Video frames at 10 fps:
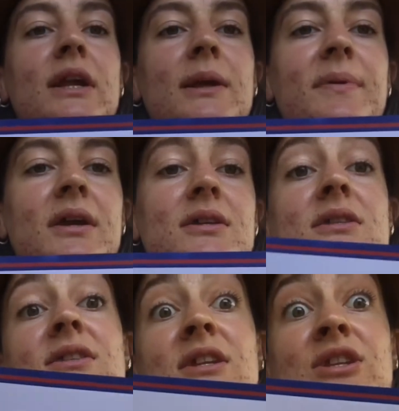it because
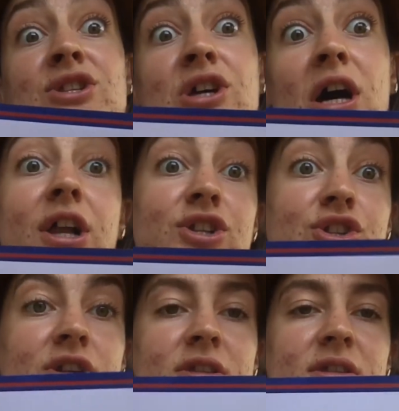it's in Dutch,
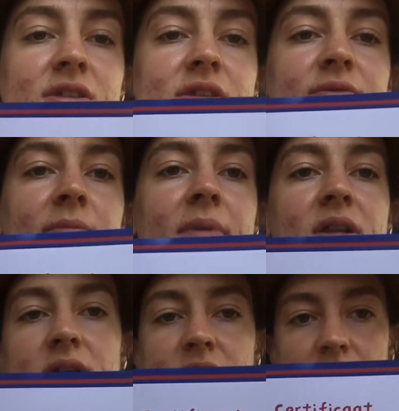because this is from my
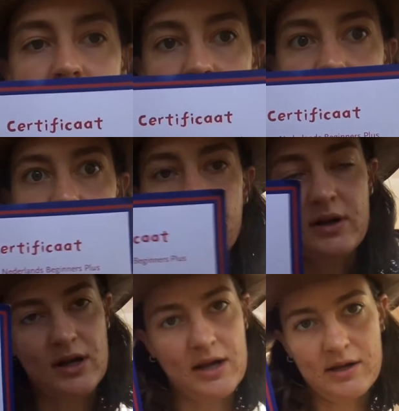Dutch class when
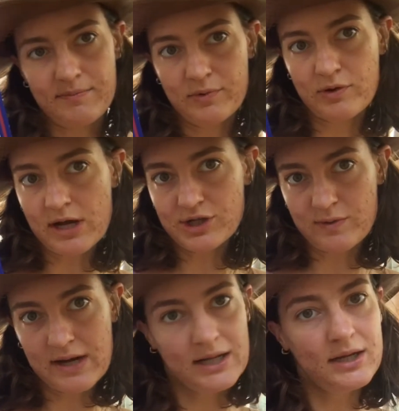I
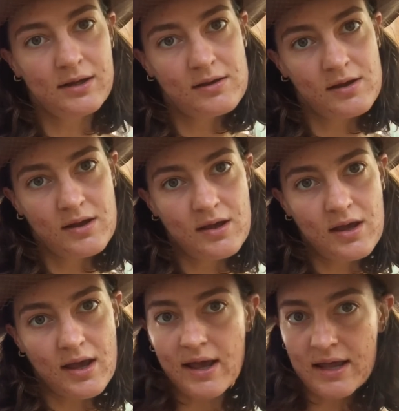graduated,
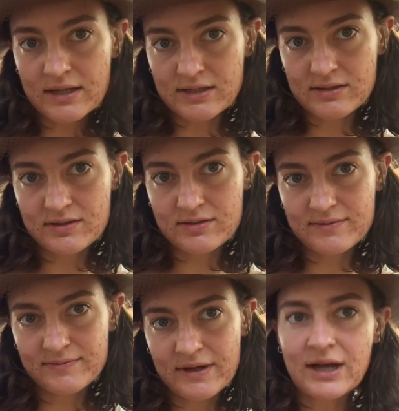and it's
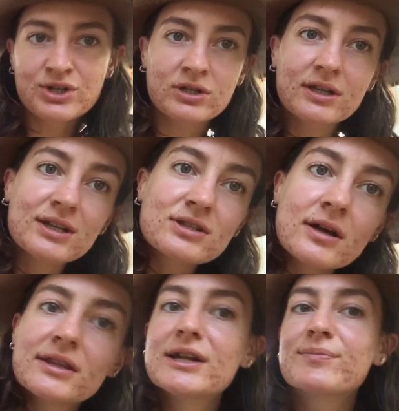actually, it's not
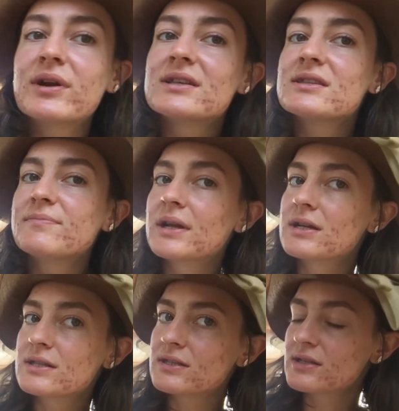that impressive because
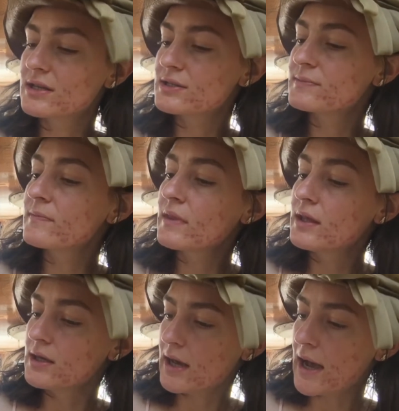it says
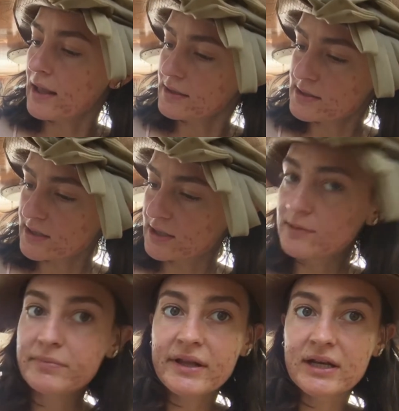Allison
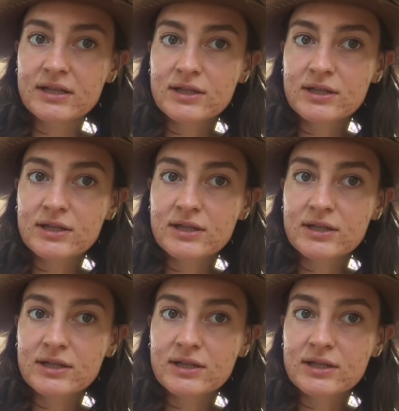completed the